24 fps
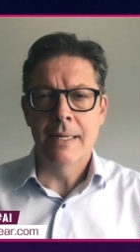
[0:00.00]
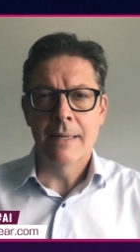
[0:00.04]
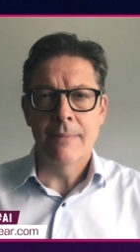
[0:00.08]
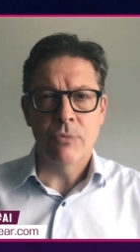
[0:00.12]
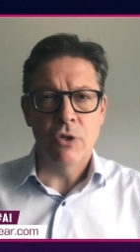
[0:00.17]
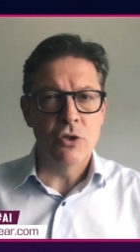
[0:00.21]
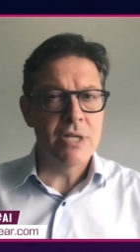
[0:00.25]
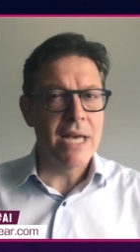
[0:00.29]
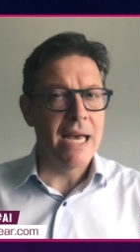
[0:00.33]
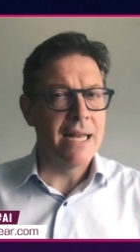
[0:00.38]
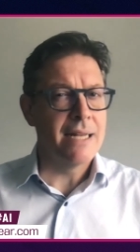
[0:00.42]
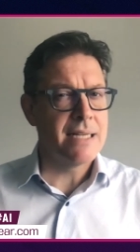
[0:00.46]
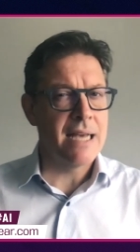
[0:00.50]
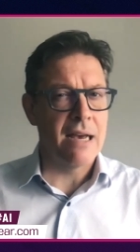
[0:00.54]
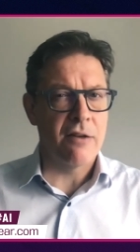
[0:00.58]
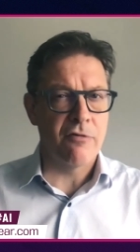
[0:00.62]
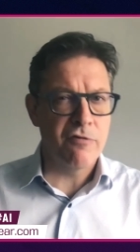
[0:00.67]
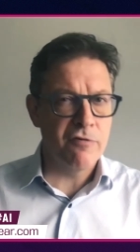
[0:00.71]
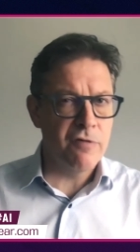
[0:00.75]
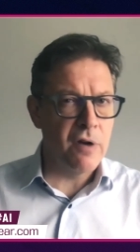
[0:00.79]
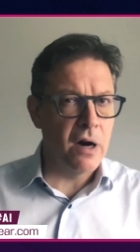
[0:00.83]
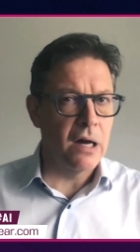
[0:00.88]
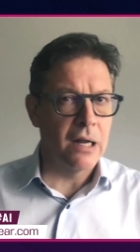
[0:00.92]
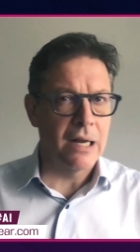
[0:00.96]
you tend to have
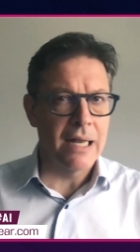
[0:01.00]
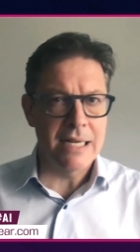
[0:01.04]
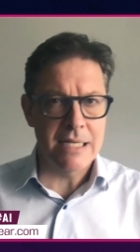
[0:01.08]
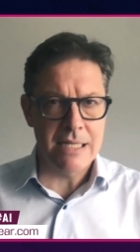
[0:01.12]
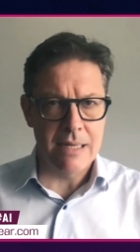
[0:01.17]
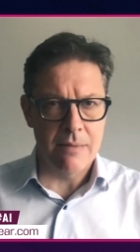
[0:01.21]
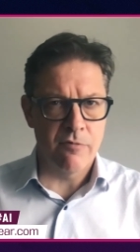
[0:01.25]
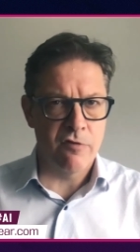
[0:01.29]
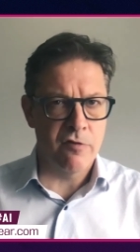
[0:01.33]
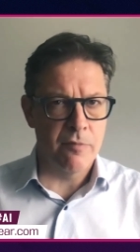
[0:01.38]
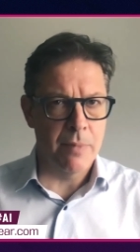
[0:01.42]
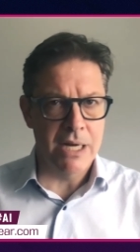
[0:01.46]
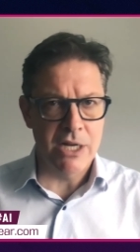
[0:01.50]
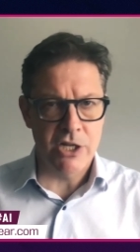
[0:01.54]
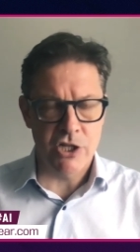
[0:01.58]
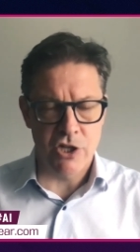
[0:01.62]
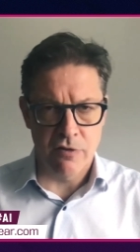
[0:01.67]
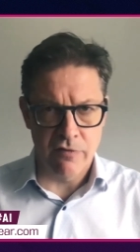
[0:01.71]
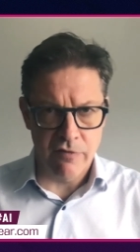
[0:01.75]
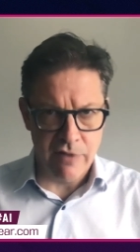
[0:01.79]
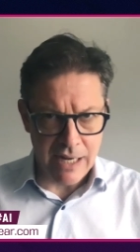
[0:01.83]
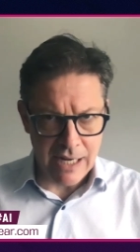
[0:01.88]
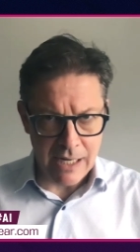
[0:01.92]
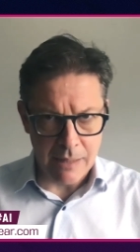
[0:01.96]
far less
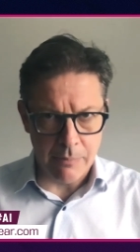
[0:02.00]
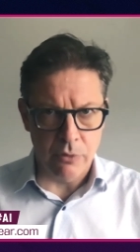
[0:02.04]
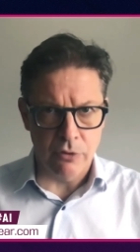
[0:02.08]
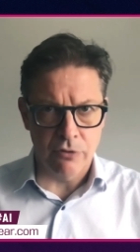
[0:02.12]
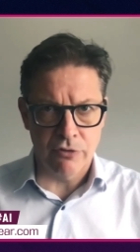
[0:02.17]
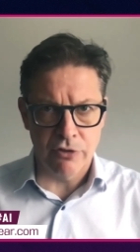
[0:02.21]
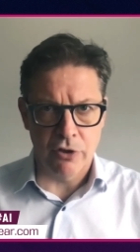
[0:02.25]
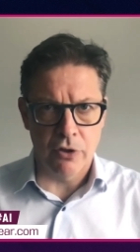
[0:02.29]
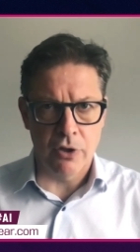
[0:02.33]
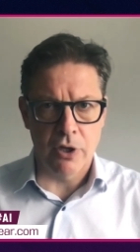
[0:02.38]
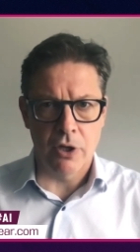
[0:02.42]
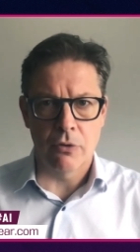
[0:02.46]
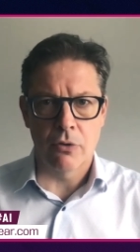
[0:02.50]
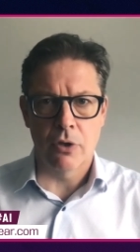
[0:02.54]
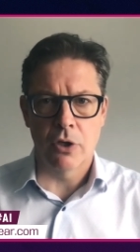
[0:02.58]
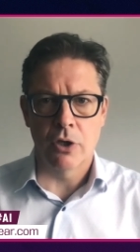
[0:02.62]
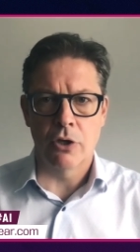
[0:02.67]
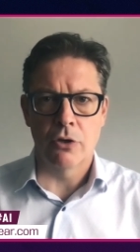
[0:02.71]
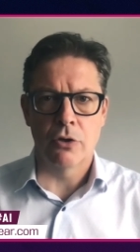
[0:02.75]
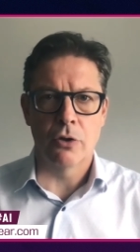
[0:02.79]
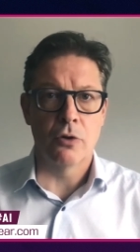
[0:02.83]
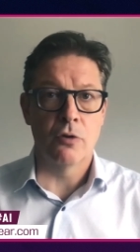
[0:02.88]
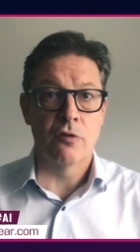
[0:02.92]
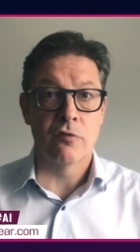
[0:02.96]
information available to you than
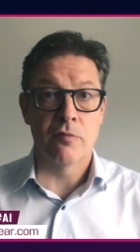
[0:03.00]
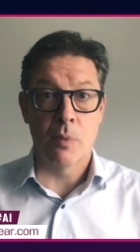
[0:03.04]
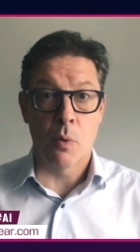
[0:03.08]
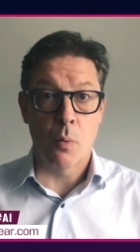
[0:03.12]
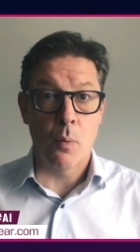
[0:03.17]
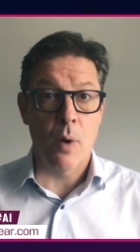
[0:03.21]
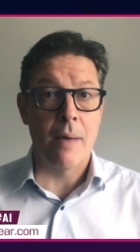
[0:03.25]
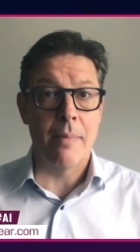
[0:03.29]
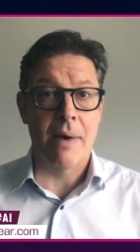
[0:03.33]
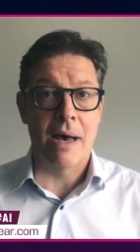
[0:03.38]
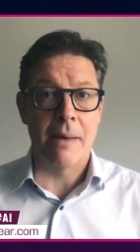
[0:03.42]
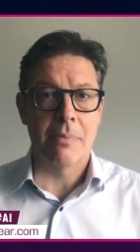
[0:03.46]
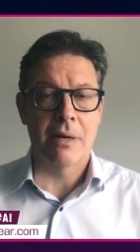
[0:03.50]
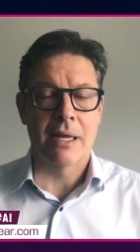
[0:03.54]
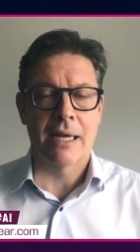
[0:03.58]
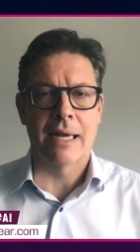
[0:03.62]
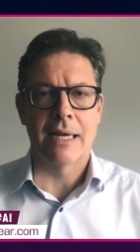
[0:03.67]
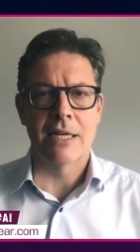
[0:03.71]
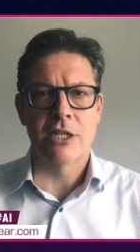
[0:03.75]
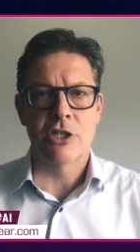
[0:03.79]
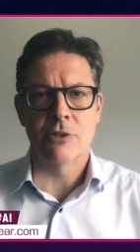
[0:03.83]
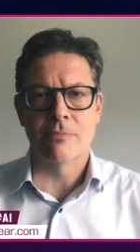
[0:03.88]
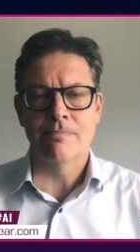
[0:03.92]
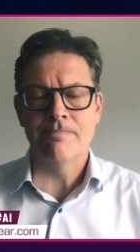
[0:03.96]
you do from a web
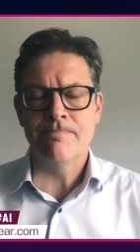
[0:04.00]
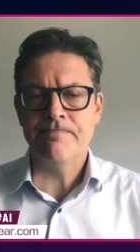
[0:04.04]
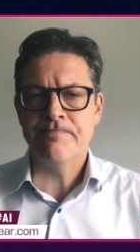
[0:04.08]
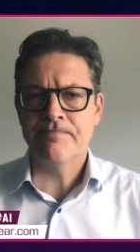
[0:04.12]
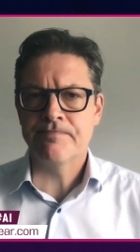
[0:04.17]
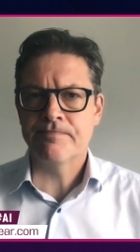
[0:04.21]
application.